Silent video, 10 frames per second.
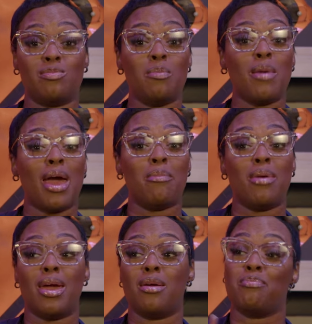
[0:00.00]
the
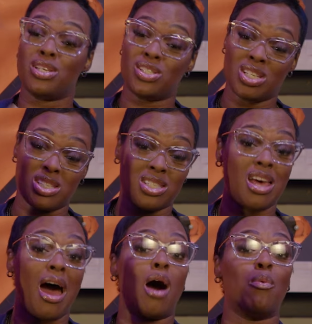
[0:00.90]
man-made bitch, this is
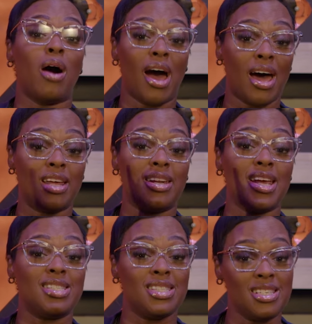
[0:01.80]
our
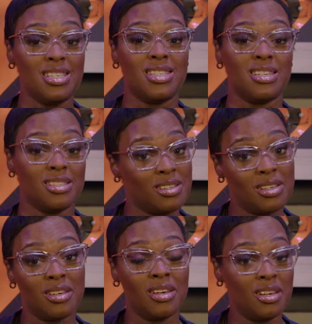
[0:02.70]
holiday season.
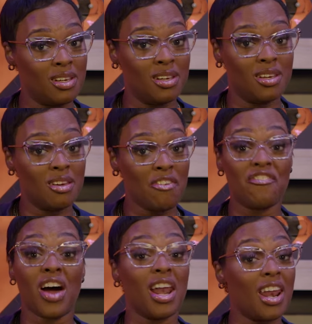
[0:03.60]

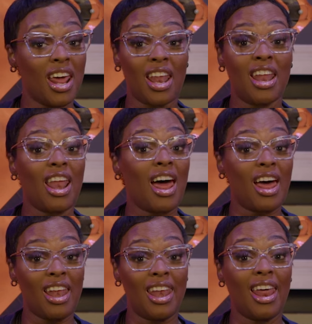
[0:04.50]

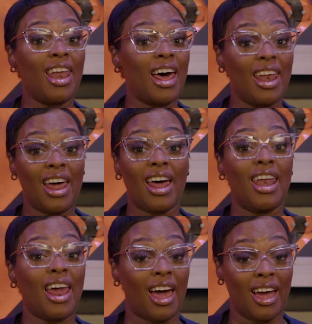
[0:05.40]

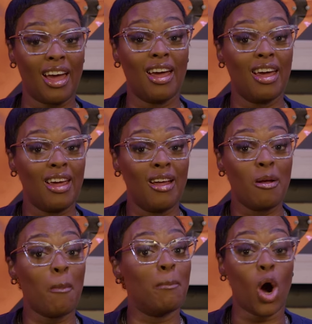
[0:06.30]
Ba-la-la-la-la-la-la-la-la.
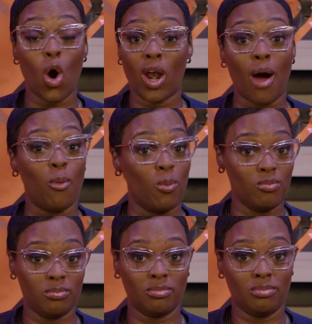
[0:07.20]
Ball out.
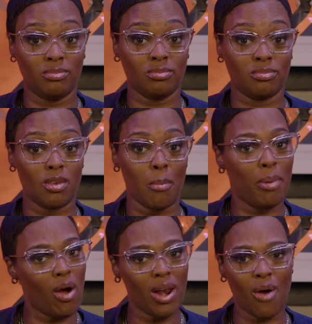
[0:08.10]

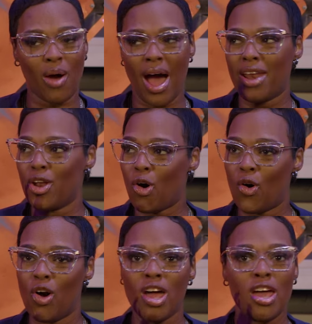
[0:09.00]
I
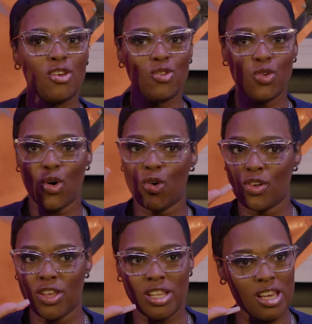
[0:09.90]
know, you
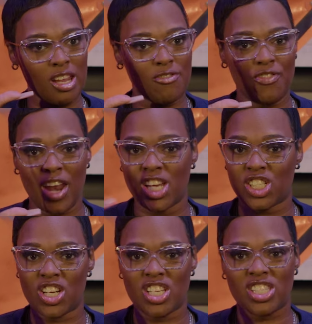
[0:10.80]
know,
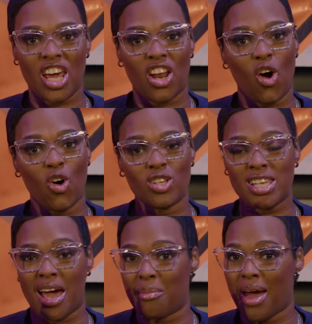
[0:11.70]
inflation is at an
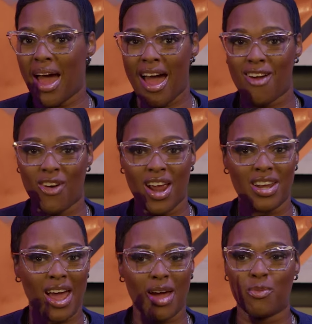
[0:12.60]
all-time high right
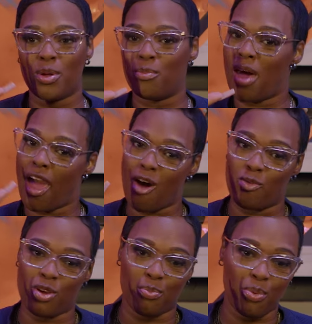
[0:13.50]
now.
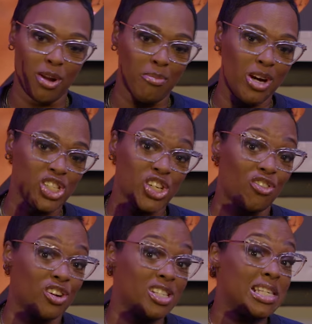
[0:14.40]
We pretty much in
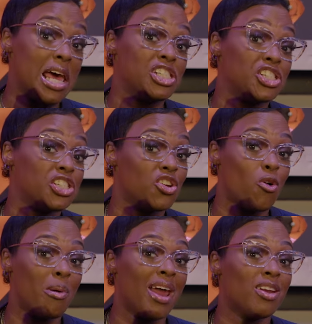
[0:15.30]
a recession.
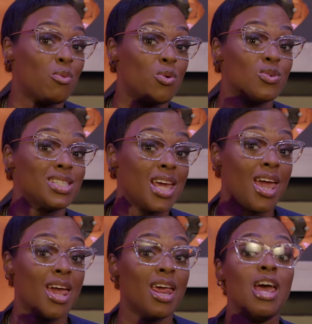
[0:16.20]
Nobody won't
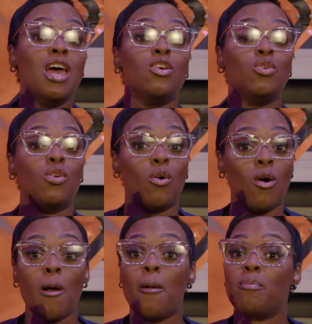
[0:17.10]
say, you know,
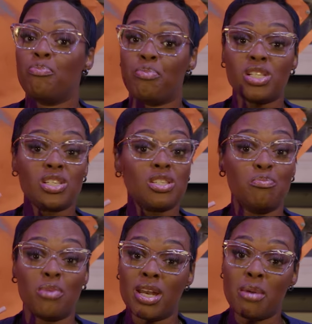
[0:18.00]
bitch,
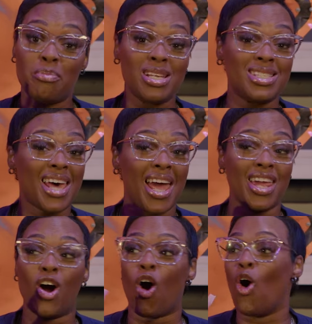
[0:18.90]
money been
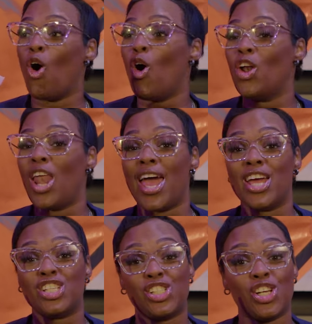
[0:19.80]
tight all
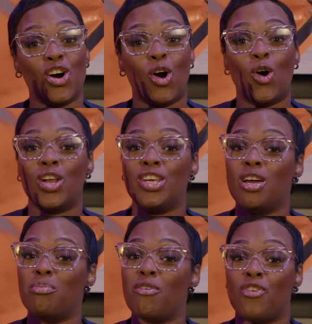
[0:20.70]
last year, all the
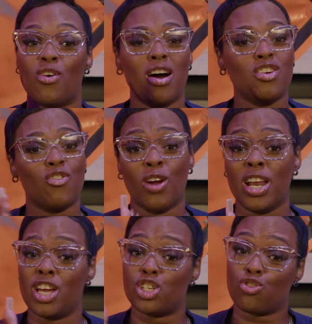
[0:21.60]
year before. Well, you
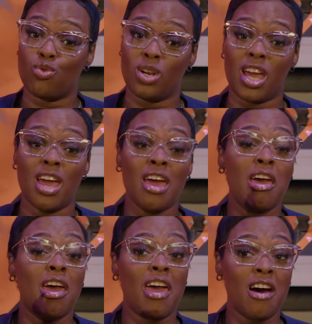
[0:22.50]
really and truly,
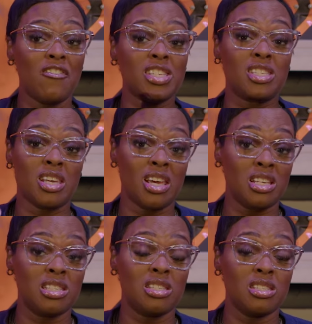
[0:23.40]
ever
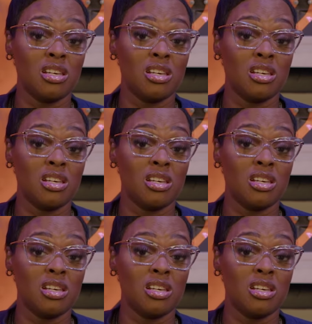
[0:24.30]
since,